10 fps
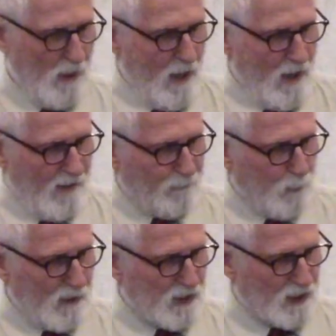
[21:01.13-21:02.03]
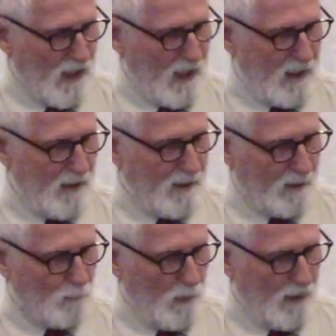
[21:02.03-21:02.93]
If we say
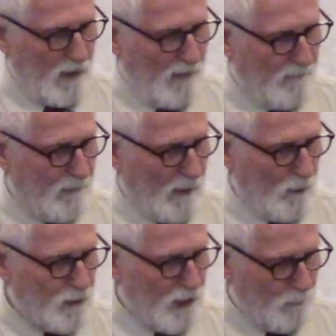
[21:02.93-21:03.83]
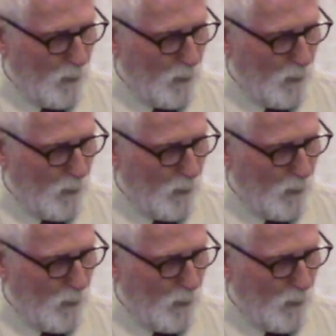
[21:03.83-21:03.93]
that we have fellowship with